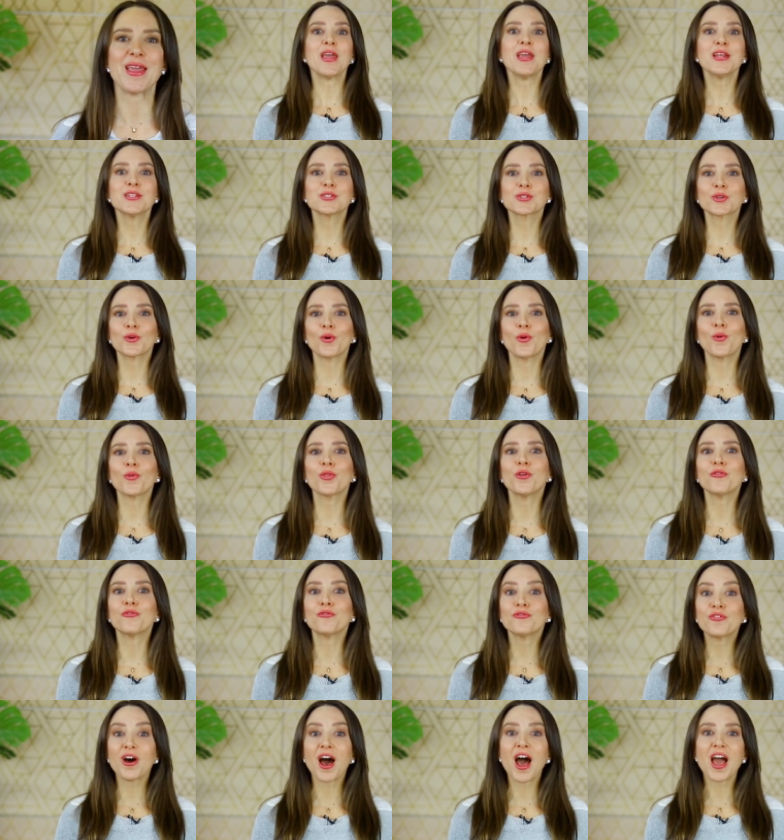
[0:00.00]
It's called The
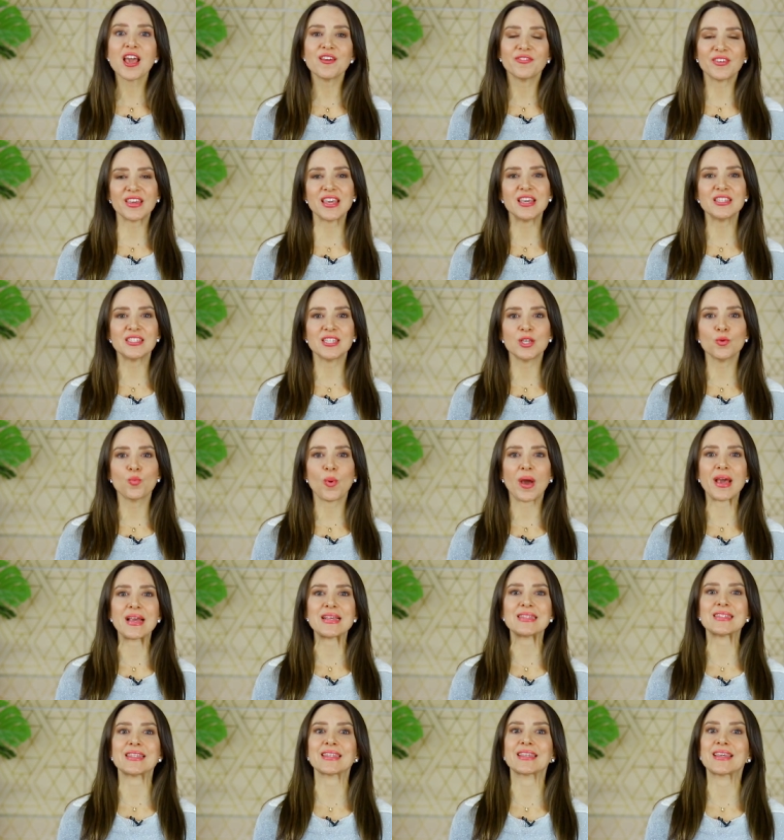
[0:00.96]
5 Easy
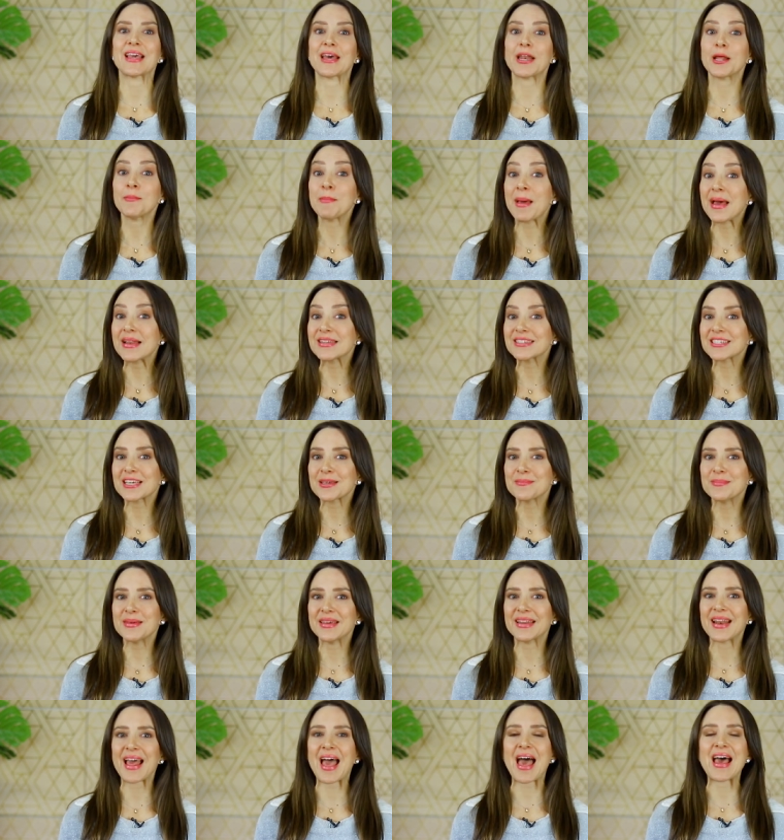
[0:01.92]
Ways to Get a Man to
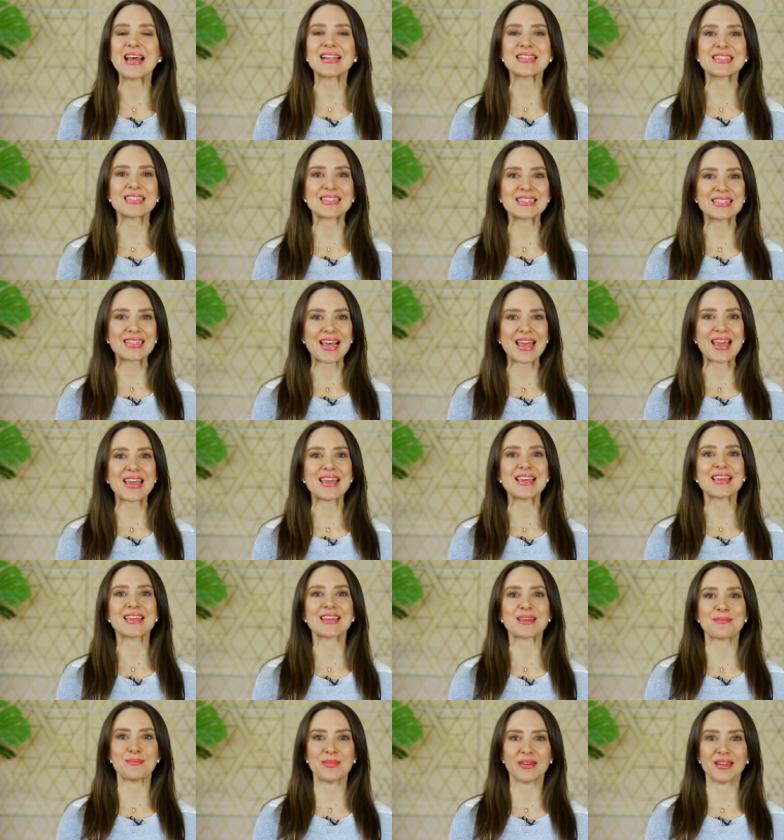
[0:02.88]
Commit and Stay
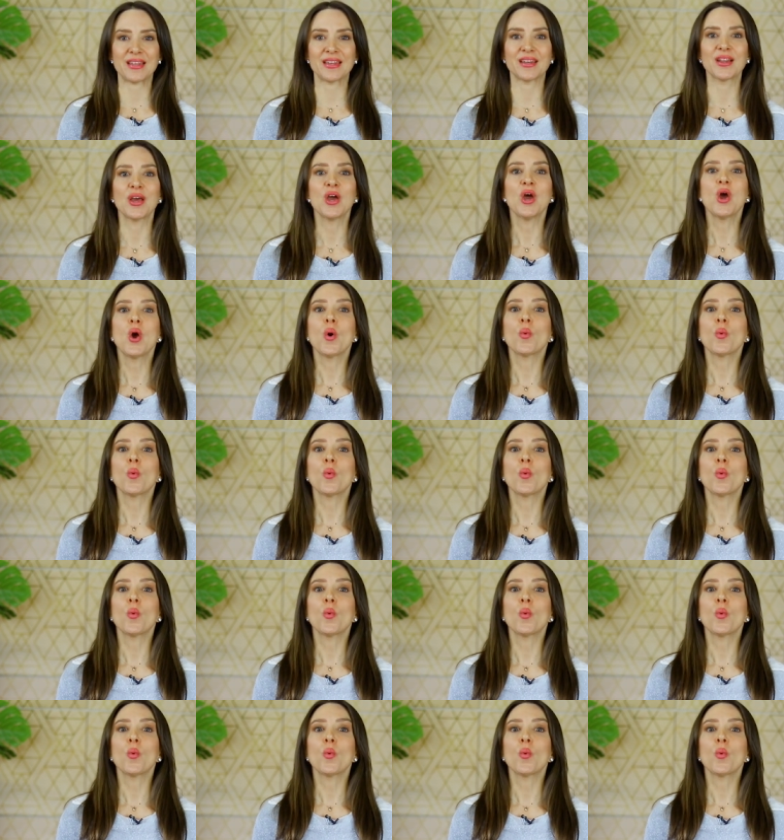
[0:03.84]
Committed,